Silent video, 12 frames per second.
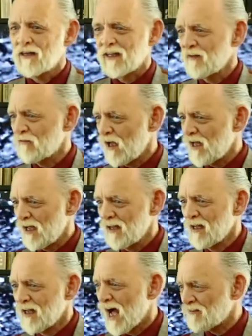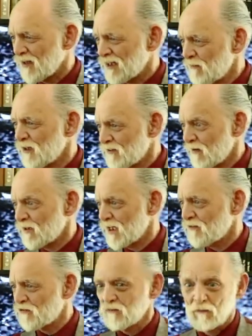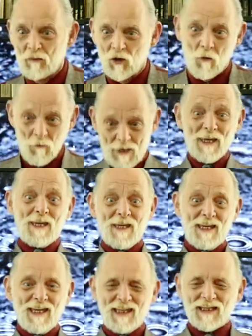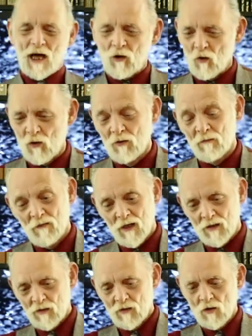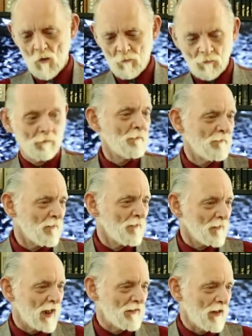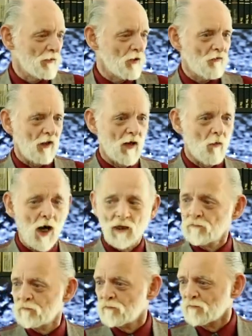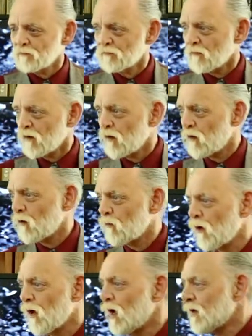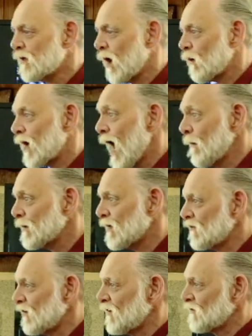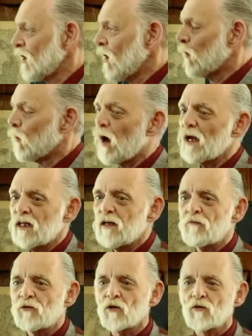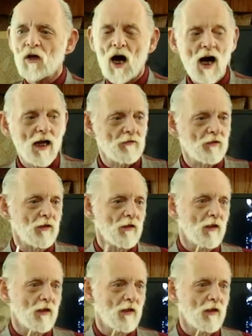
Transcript: Give you, I, I said, give me seven inches. People go, wee, and I go, Nope, because I'm using a what? Ruler. Now what happens is, what if you're not